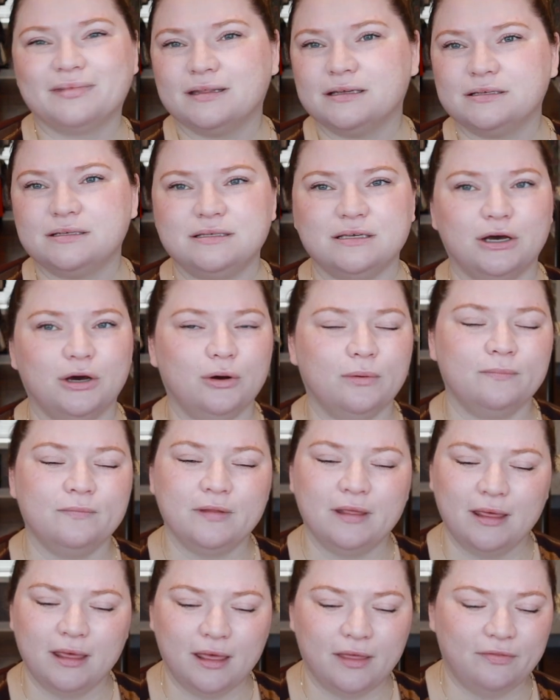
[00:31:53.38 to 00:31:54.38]
So
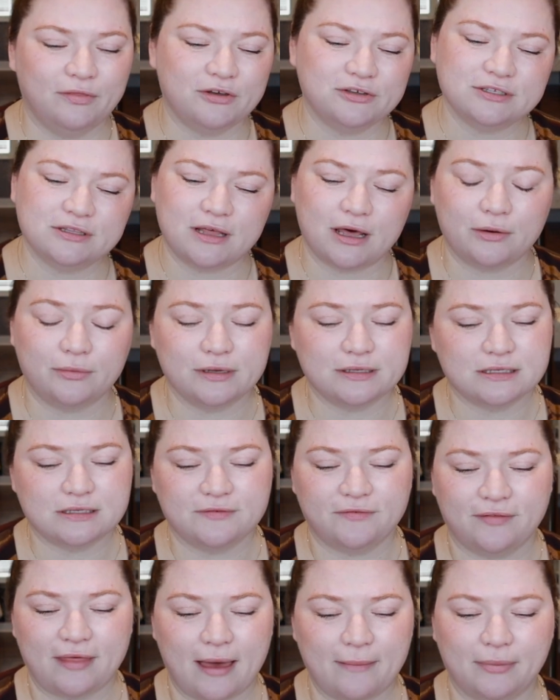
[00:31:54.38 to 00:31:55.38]
there's a lot of reasons
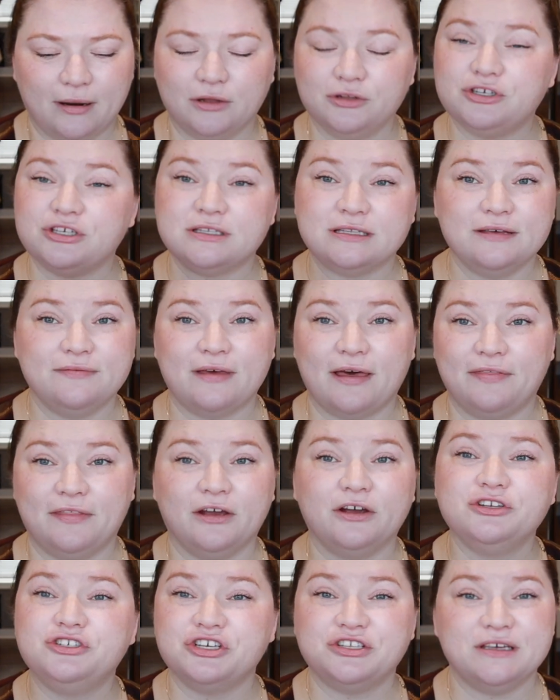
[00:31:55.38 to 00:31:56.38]
for that, but I'll just leave that
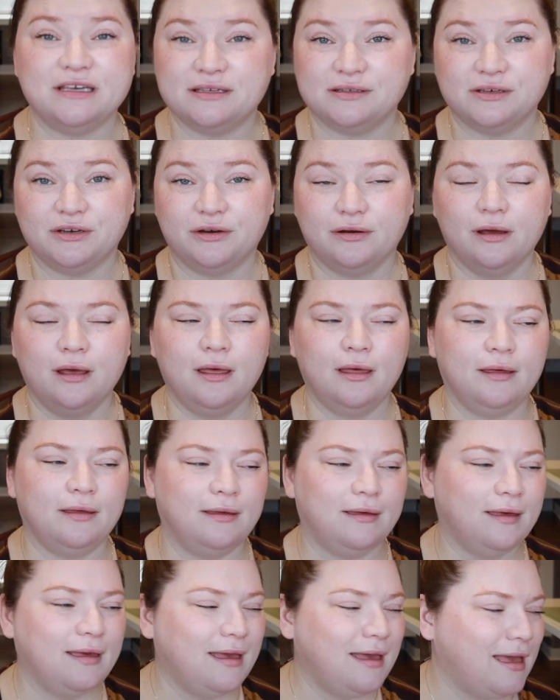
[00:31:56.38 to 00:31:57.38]
there. It's just easier.
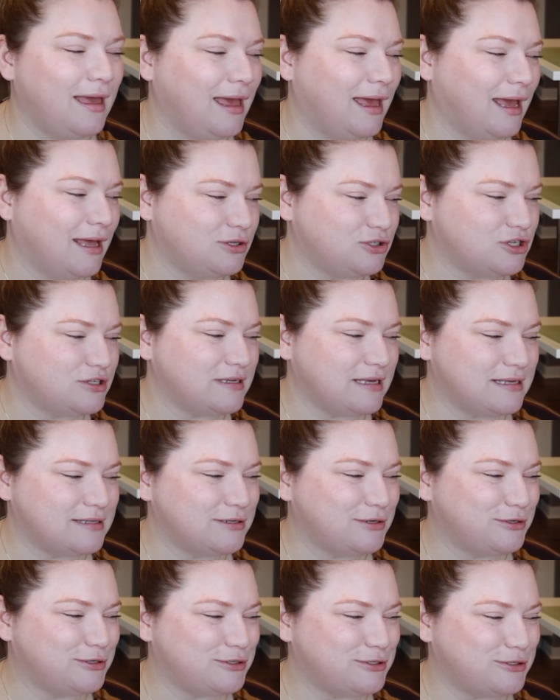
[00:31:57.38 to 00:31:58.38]
It's just
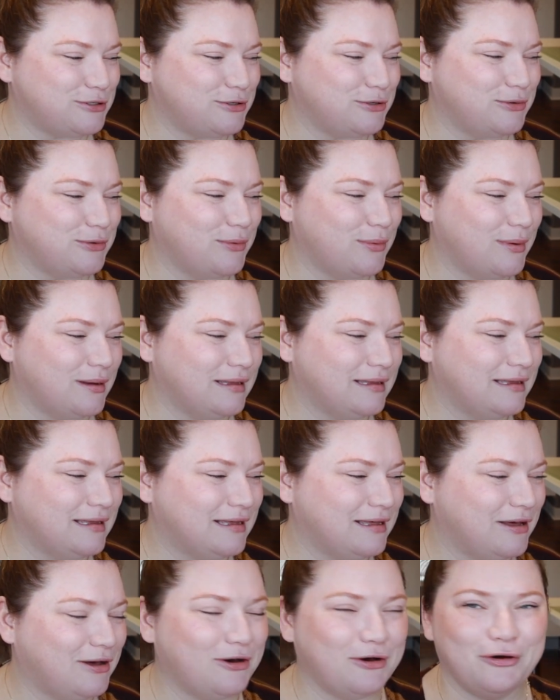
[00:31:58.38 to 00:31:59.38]
easier to do
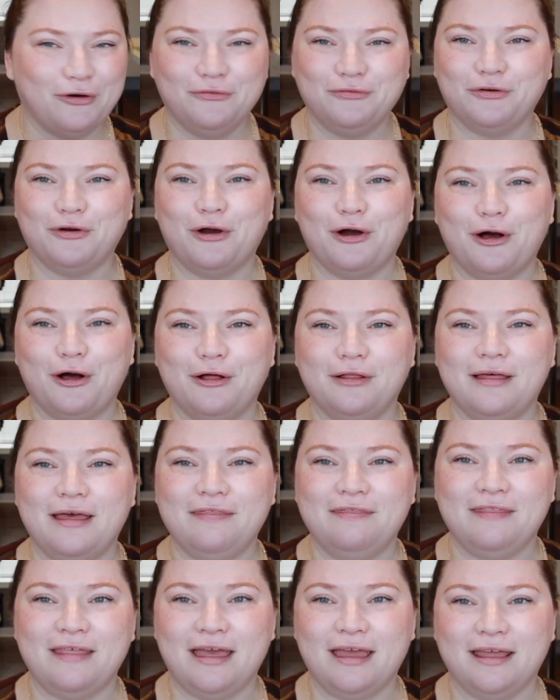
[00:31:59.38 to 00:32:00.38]
overall,
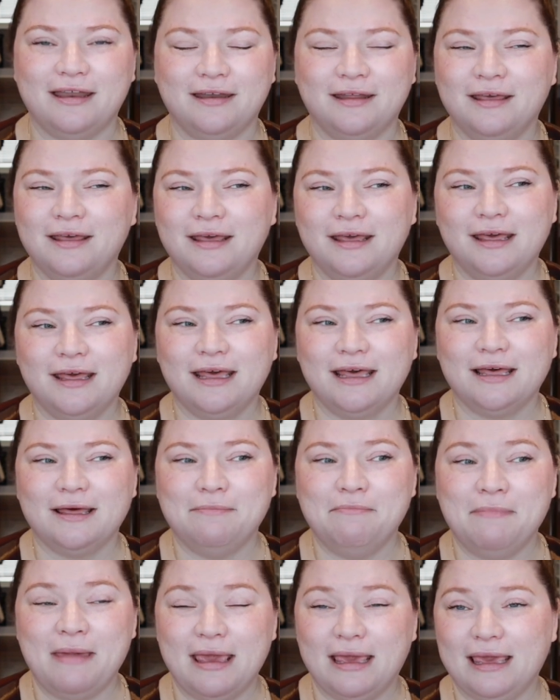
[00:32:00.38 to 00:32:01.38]
and then
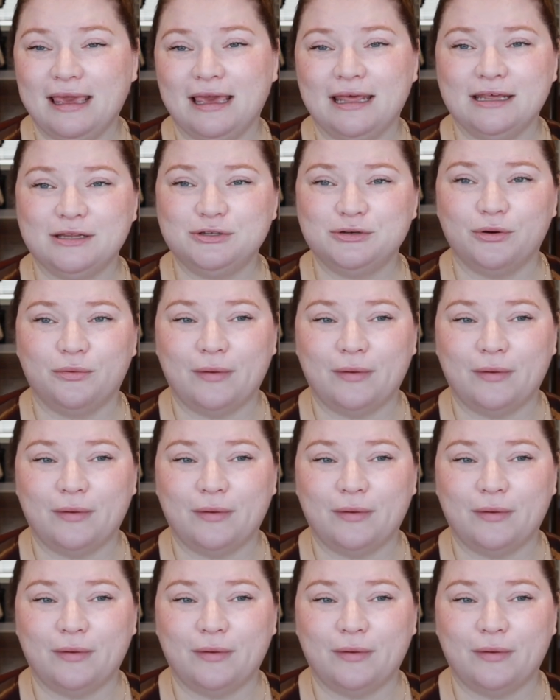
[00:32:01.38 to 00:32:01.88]
making it into a